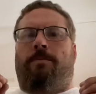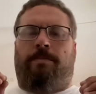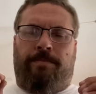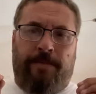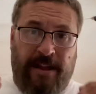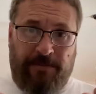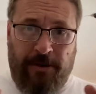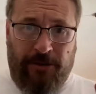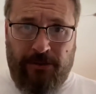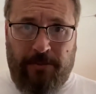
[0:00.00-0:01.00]
That's
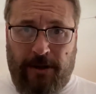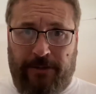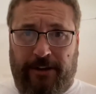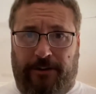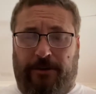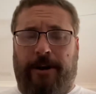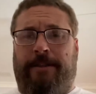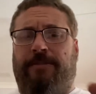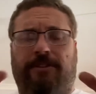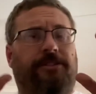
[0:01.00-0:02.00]
personal politics, right?
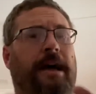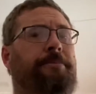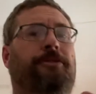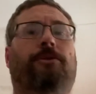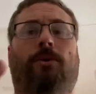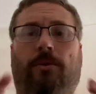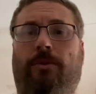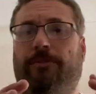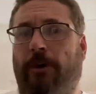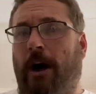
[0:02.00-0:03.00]
This happens all the
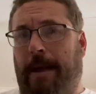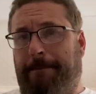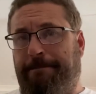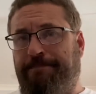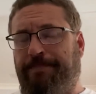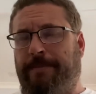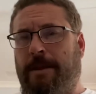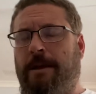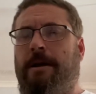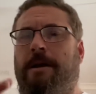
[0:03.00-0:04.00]
time.
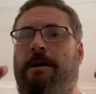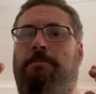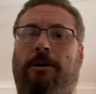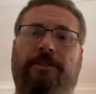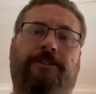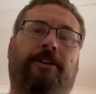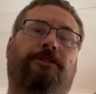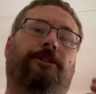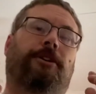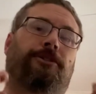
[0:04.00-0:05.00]

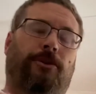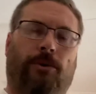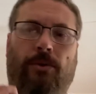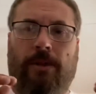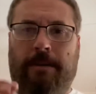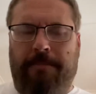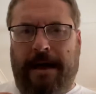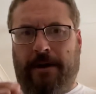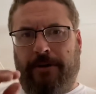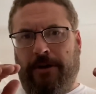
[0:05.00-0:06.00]
Politics is all
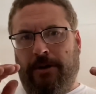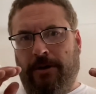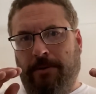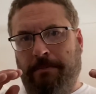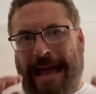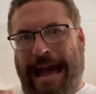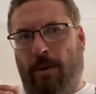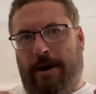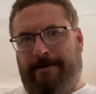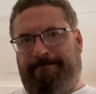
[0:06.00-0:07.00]
about
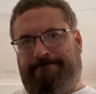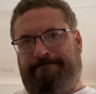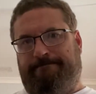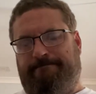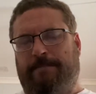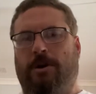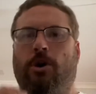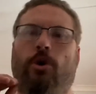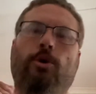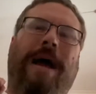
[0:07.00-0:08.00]
power.
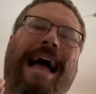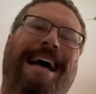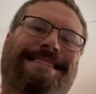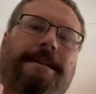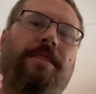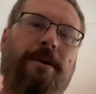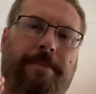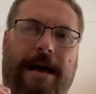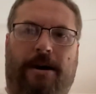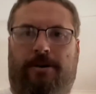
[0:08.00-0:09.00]
Who has the
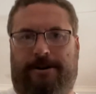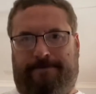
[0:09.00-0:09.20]
power?